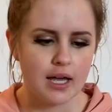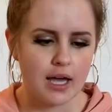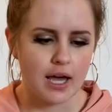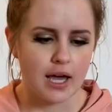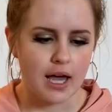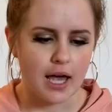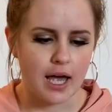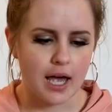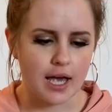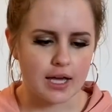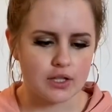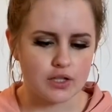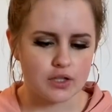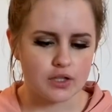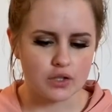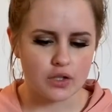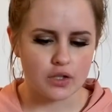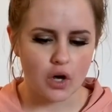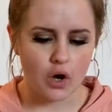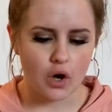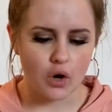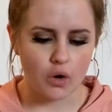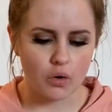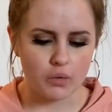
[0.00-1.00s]
And
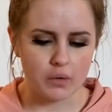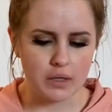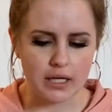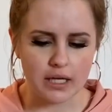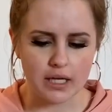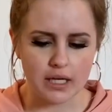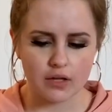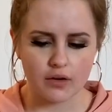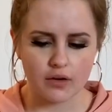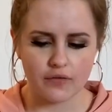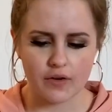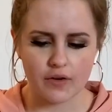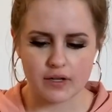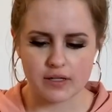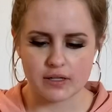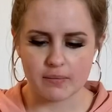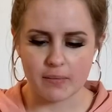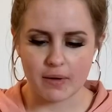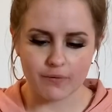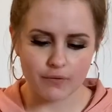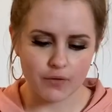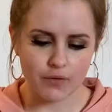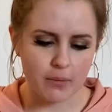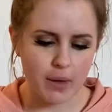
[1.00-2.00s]
so either for some
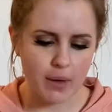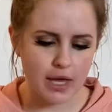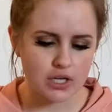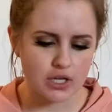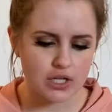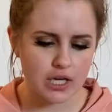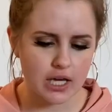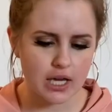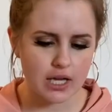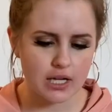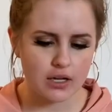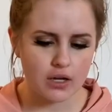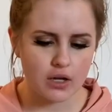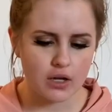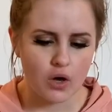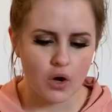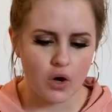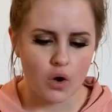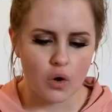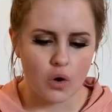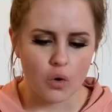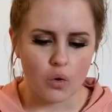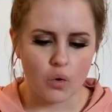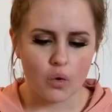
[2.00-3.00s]
information
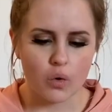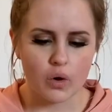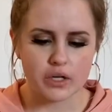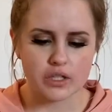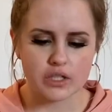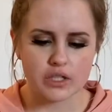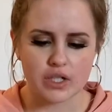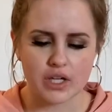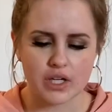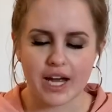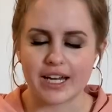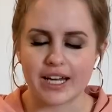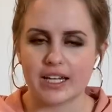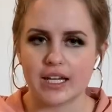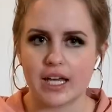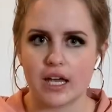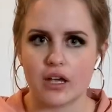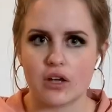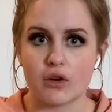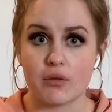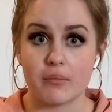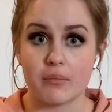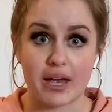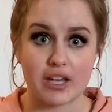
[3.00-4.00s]
or to kind of get
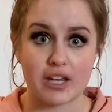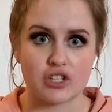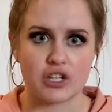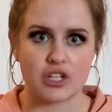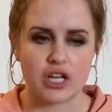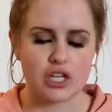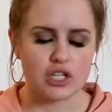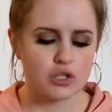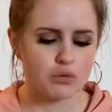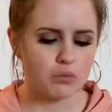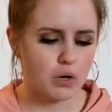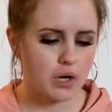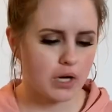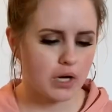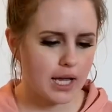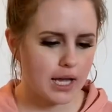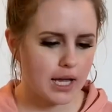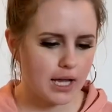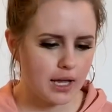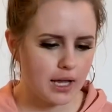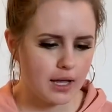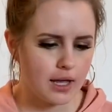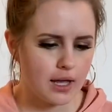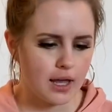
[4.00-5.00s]
your imagination working.